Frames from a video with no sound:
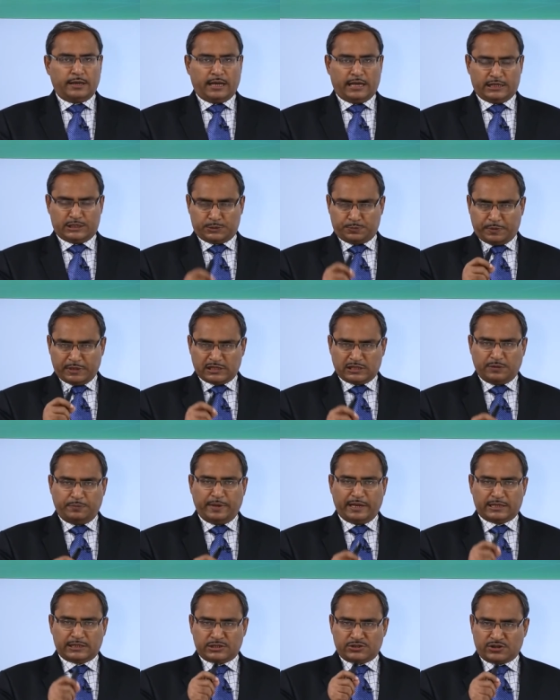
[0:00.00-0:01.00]
a
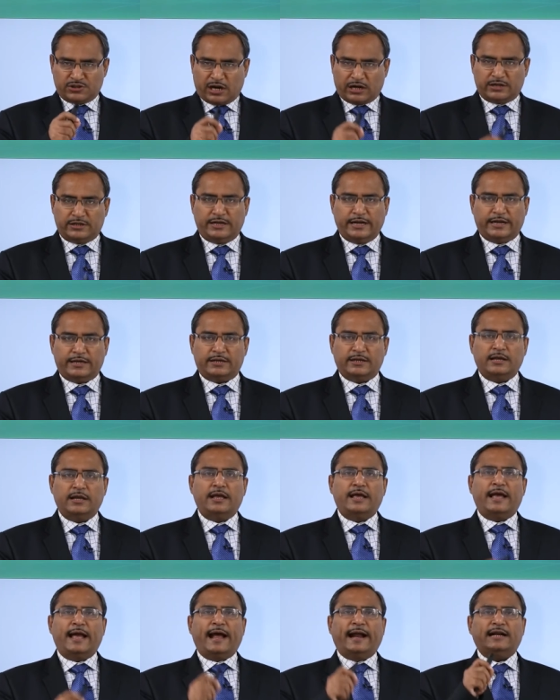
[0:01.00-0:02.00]
specific start date
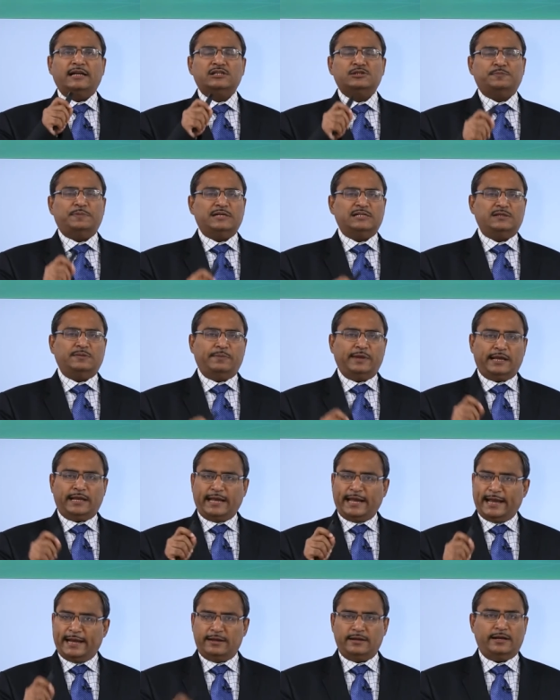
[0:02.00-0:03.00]
and
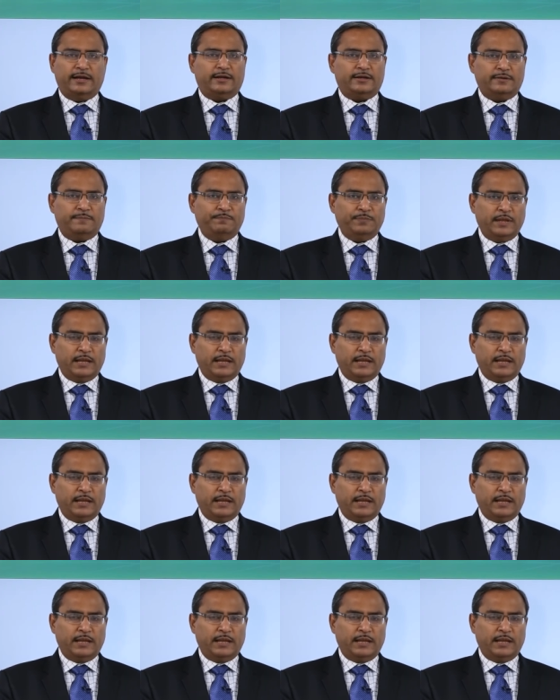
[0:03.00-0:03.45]
specific end date.